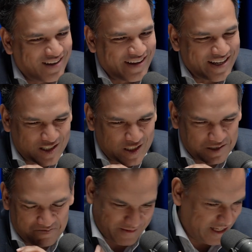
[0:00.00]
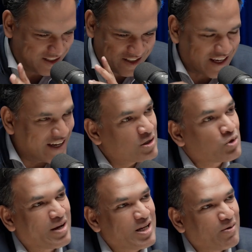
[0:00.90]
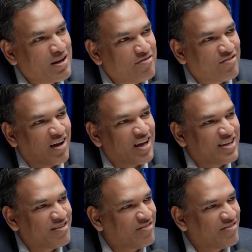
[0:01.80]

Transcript: it's today, it's 2025.